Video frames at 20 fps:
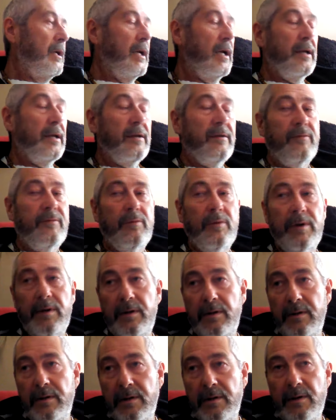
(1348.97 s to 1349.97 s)
And if
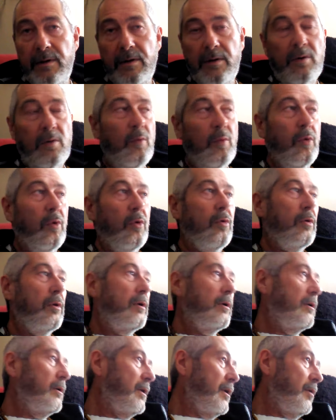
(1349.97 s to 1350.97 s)
we
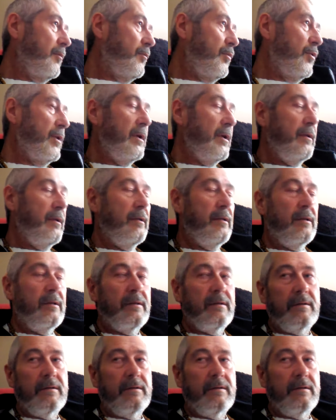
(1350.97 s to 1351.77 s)
walk and breathe